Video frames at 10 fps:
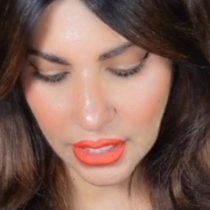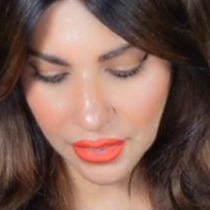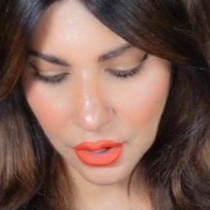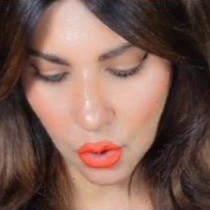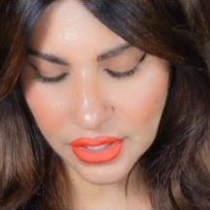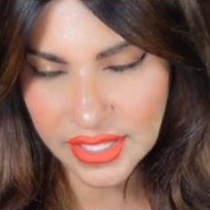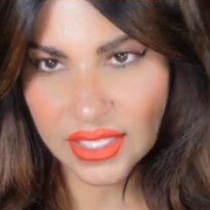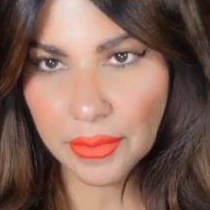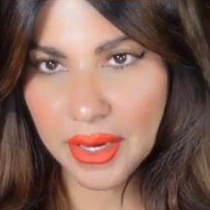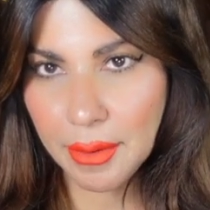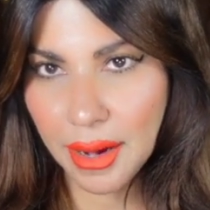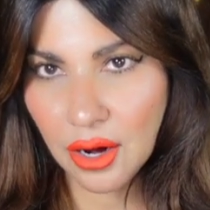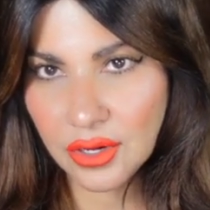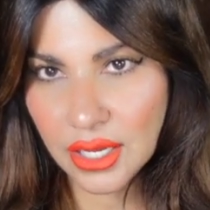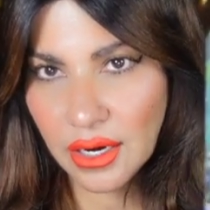yeah, the court system came
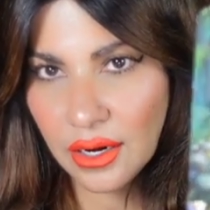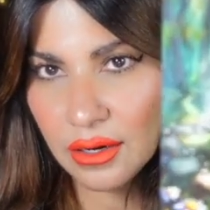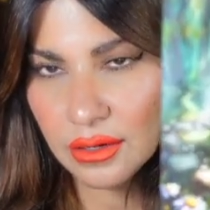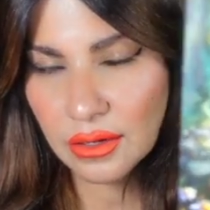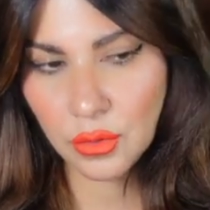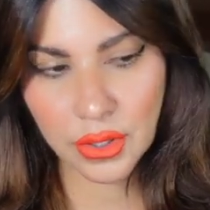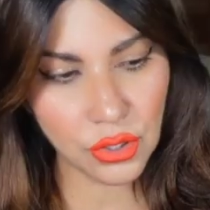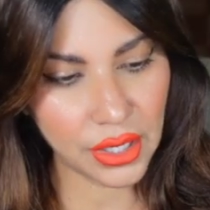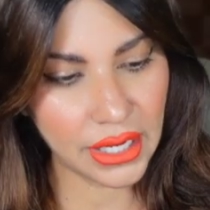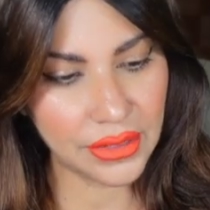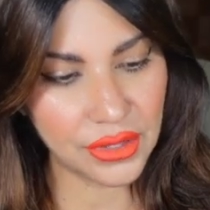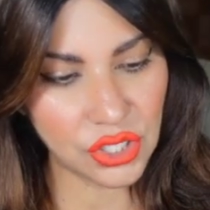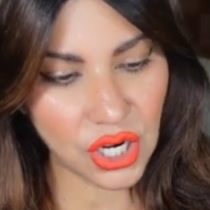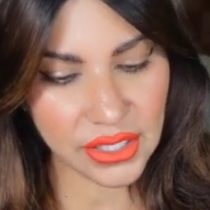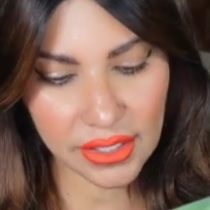out here. We're looking at the
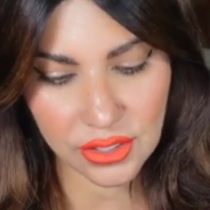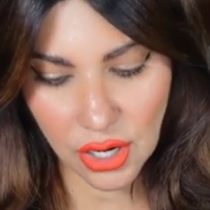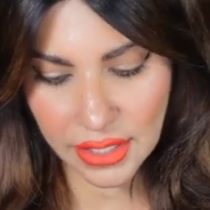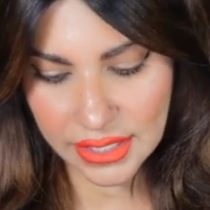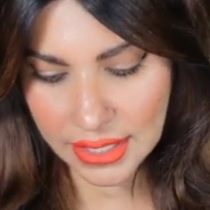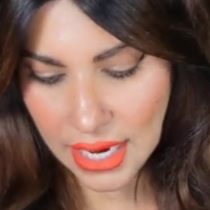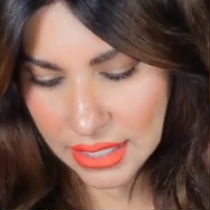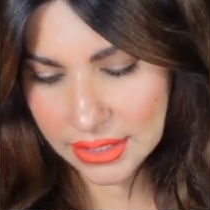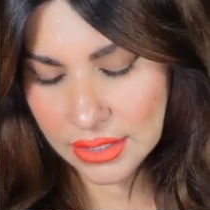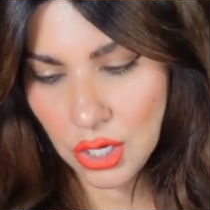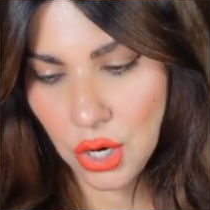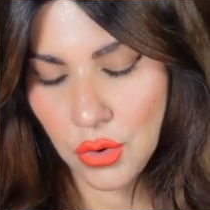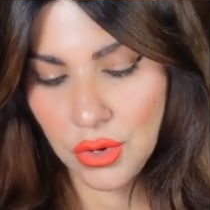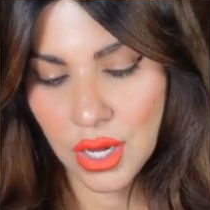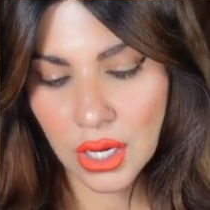Justice card, the Standing
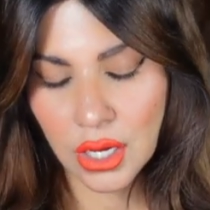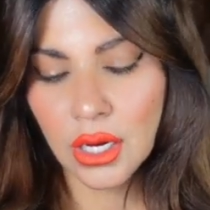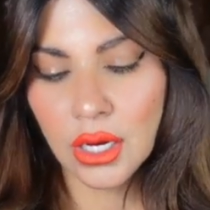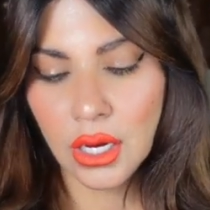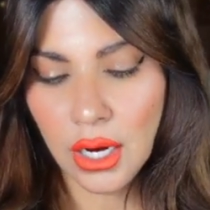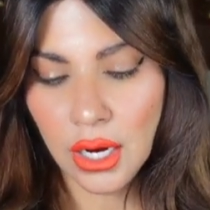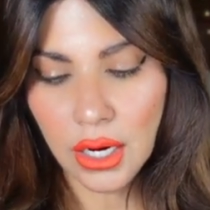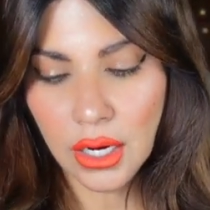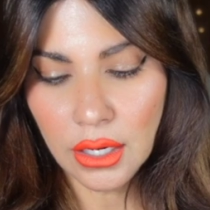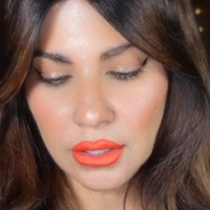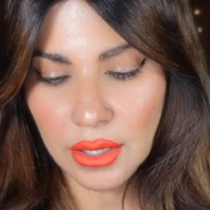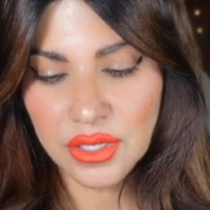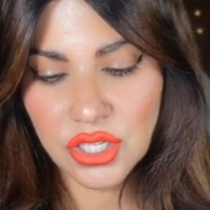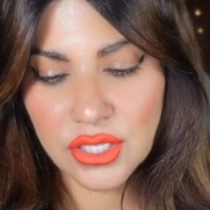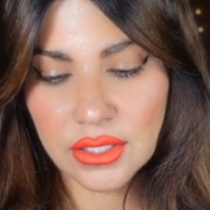Stone. Let
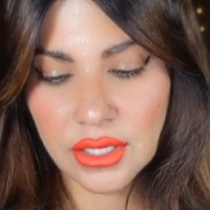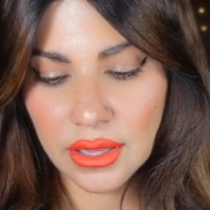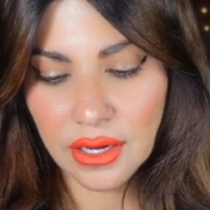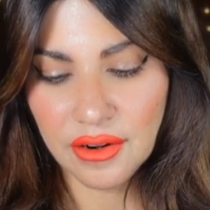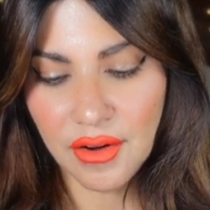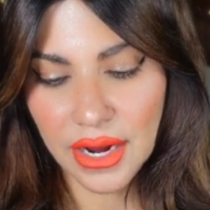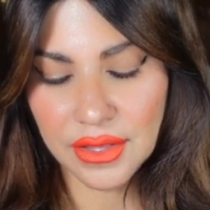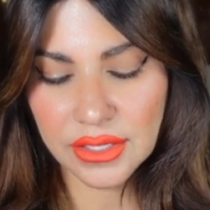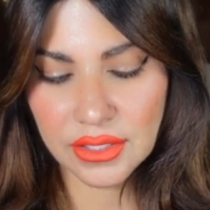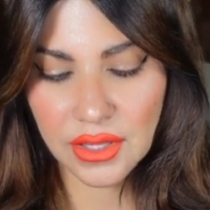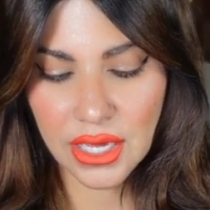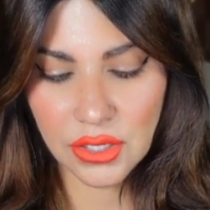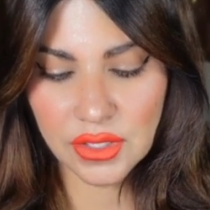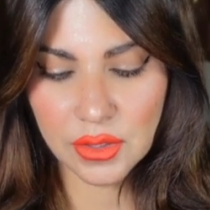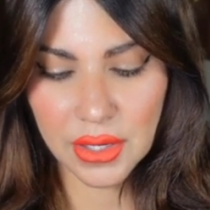me just clarify this. Thank
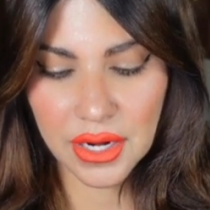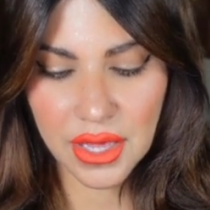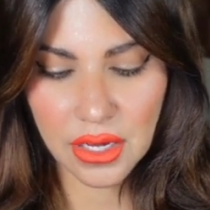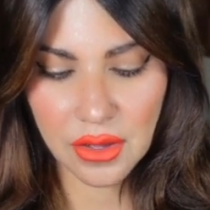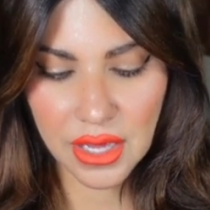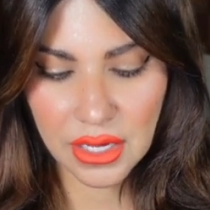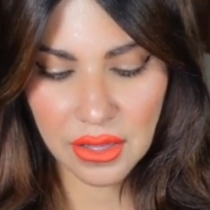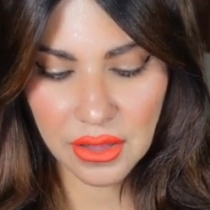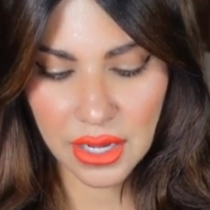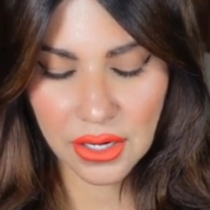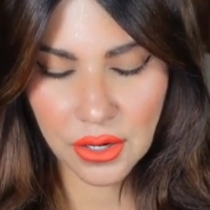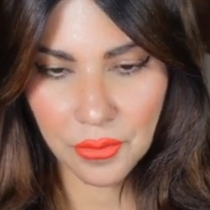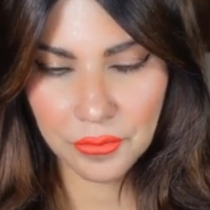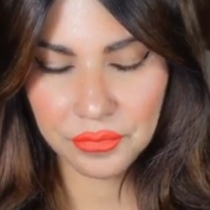you, Spirit. Thank you, thank you, thank you.